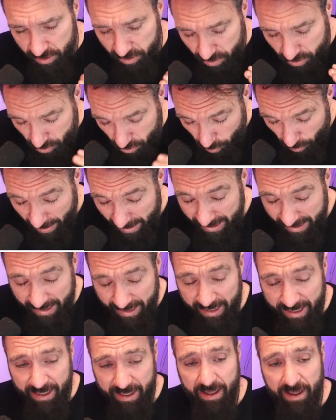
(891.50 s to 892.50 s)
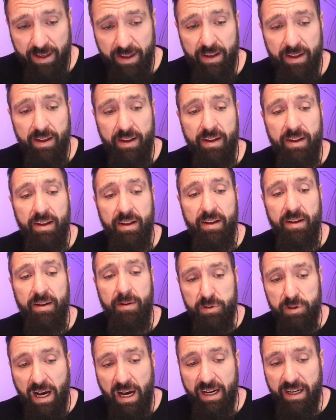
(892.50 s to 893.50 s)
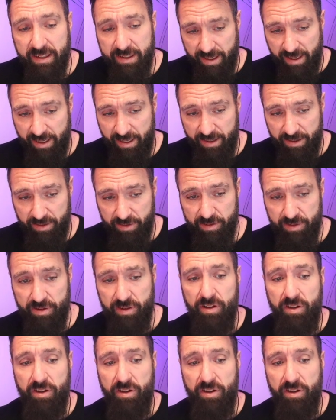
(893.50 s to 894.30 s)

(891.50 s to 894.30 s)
trending blog titles.